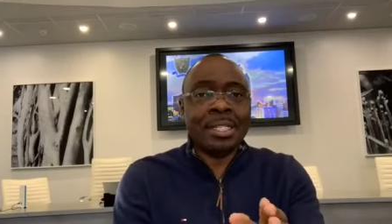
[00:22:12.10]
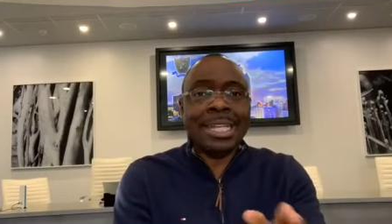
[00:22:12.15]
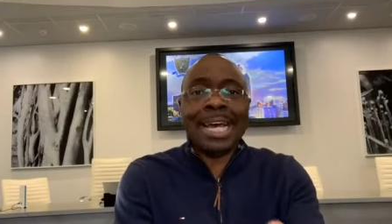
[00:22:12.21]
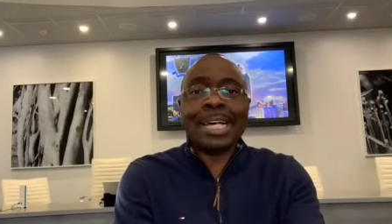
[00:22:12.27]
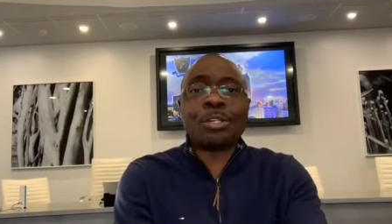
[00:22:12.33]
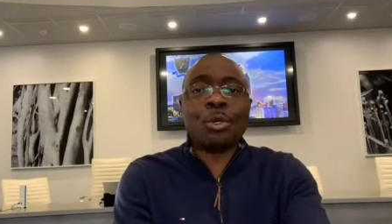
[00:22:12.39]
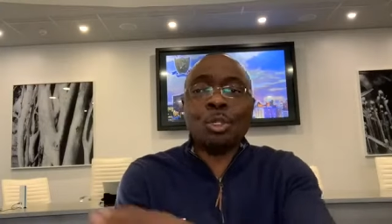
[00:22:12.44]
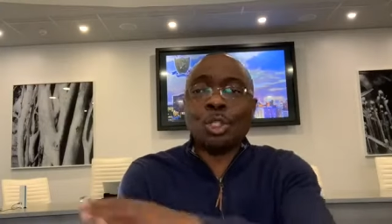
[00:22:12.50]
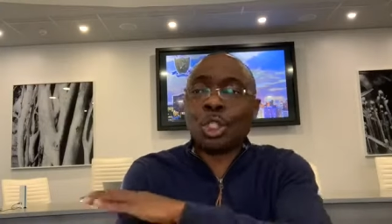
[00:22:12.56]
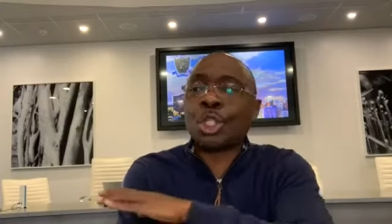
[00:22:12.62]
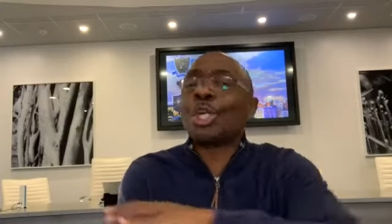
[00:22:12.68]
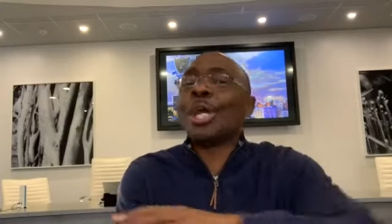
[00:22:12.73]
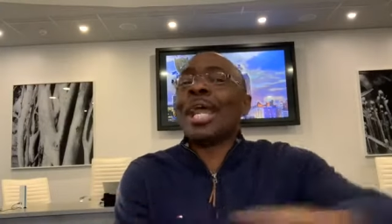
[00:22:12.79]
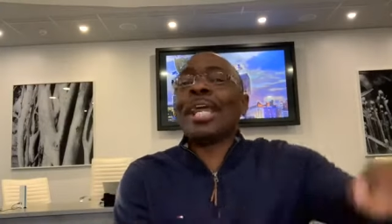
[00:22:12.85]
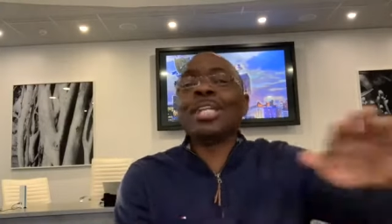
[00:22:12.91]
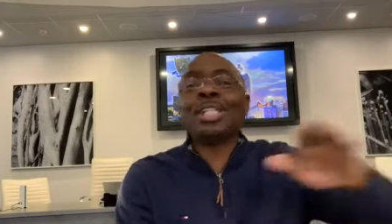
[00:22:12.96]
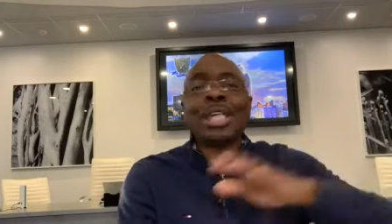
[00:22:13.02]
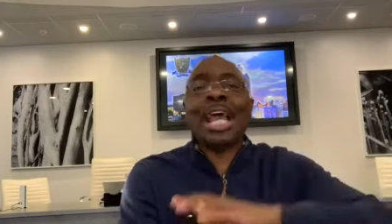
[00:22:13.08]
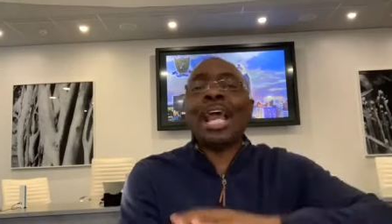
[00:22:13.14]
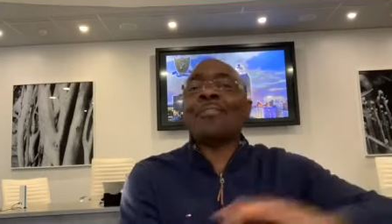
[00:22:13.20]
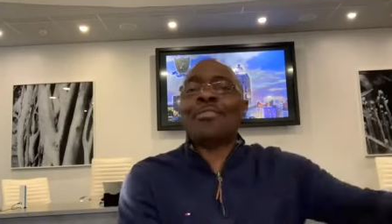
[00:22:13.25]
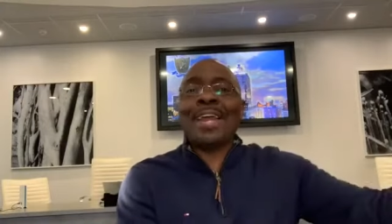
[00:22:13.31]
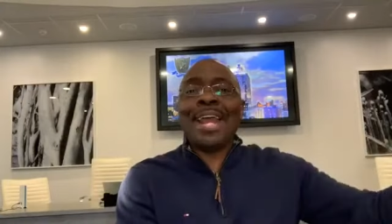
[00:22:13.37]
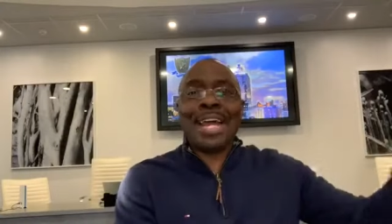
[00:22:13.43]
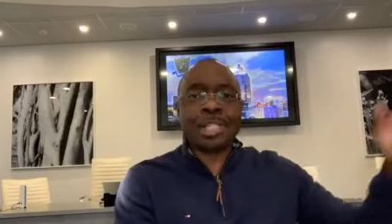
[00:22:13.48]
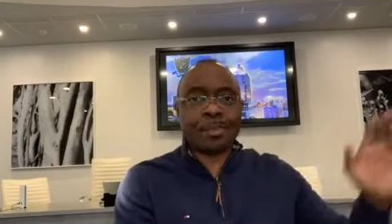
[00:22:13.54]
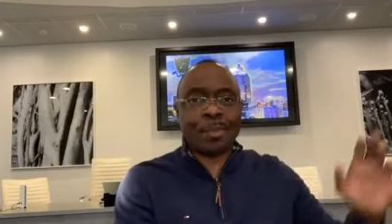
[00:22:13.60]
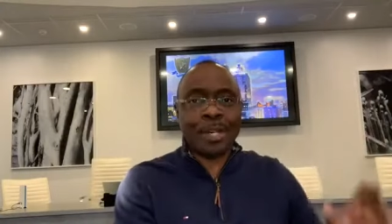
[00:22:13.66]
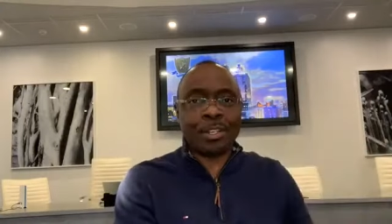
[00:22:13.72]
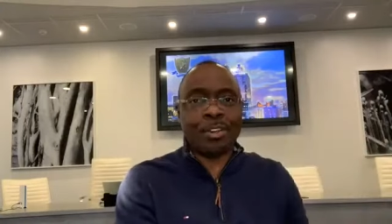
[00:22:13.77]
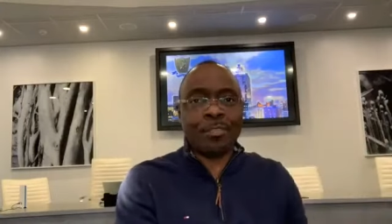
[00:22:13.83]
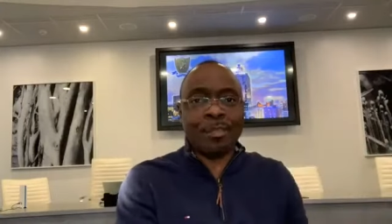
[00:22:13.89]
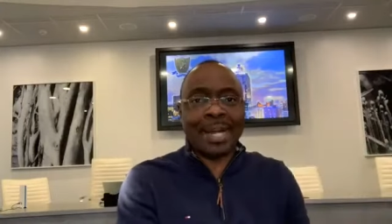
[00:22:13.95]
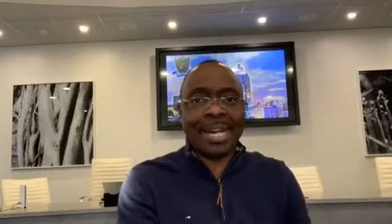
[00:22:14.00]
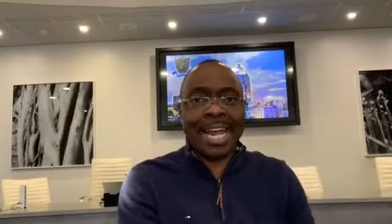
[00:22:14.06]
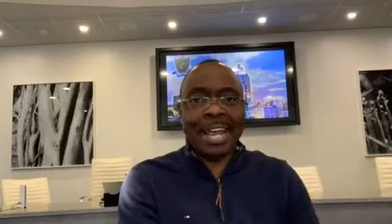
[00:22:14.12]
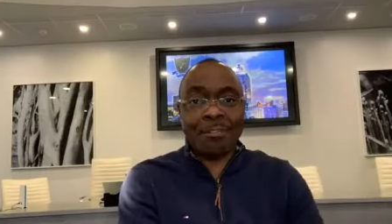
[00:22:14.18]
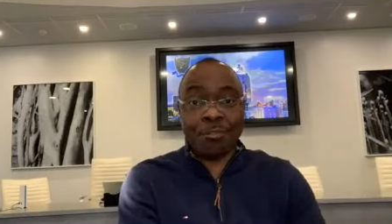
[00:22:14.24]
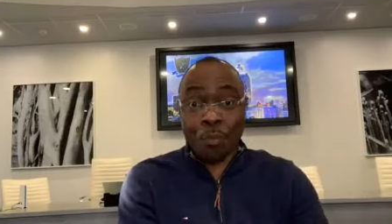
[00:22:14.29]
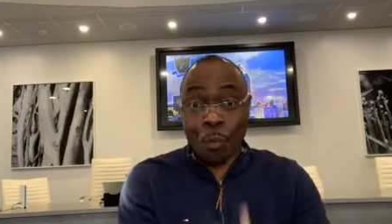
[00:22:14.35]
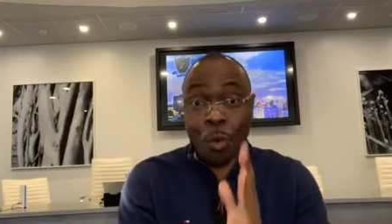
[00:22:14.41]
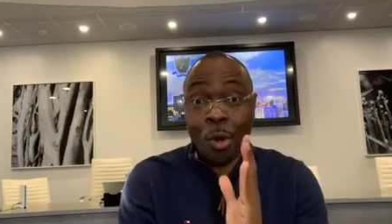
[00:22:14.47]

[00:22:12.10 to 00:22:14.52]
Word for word: that could change every aspect of my life.